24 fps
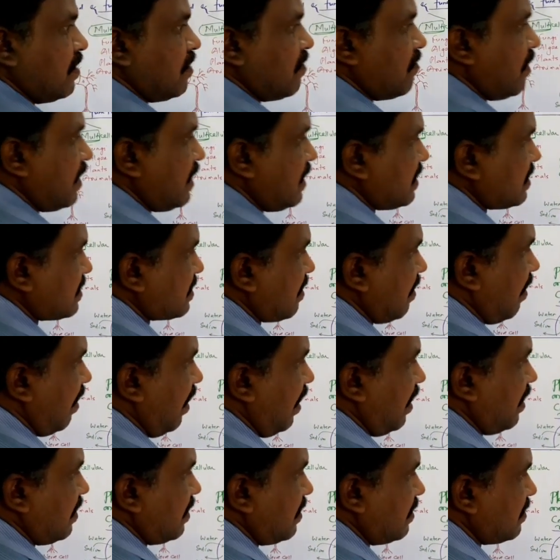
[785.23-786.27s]
One is
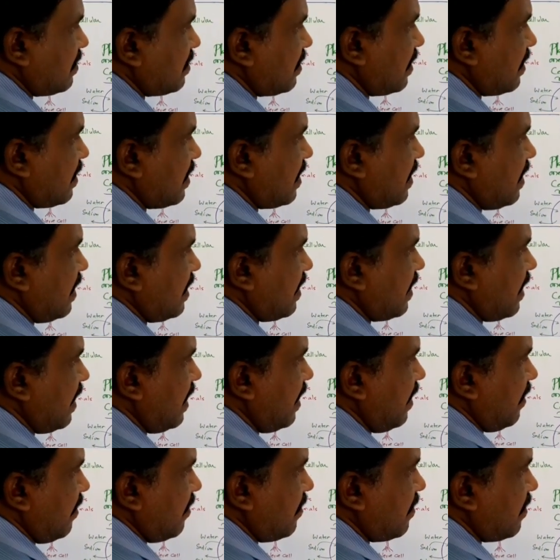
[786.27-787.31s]
called the
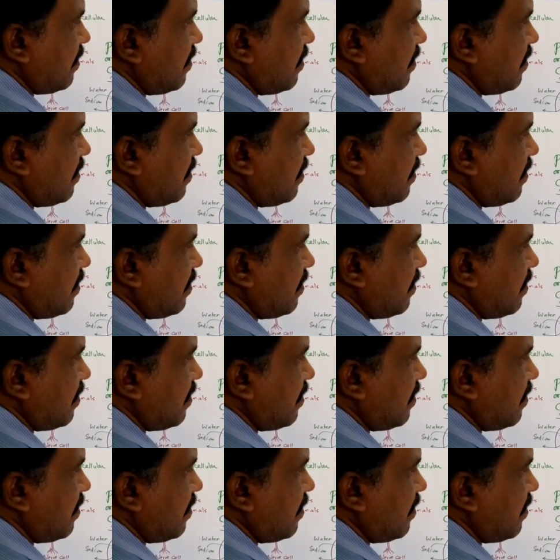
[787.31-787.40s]
DNA